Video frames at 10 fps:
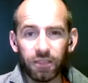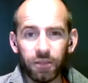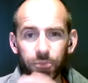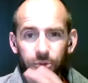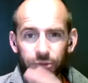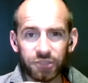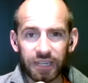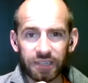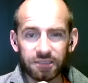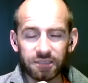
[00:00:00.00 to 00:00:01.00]
the
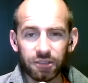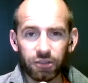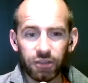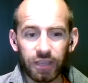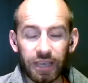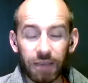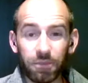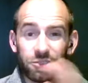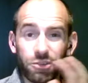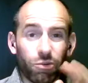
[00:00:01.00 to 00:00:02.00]
process,
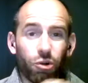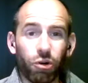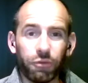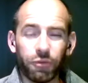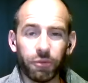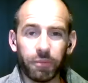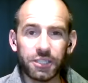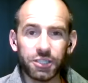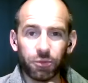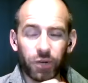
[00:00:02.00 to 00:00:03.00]
it's called
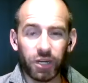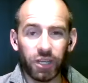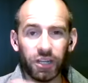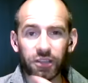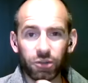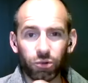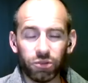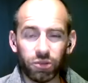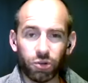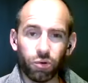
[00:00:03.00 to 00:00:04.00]
confirmation, when you need to go
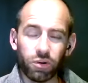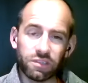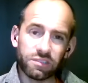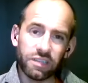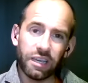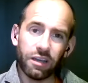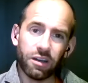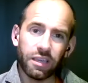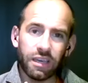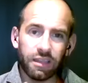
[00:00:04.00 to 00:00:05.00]
to court and say,
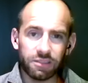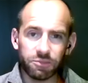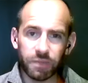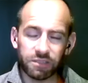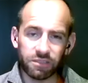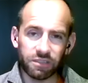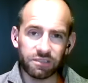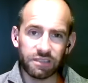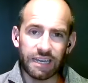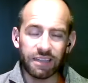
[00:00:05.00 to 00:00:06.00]
oh yeah, this person
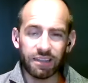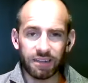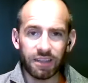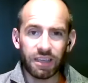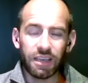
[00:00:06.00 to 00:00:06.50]
has died and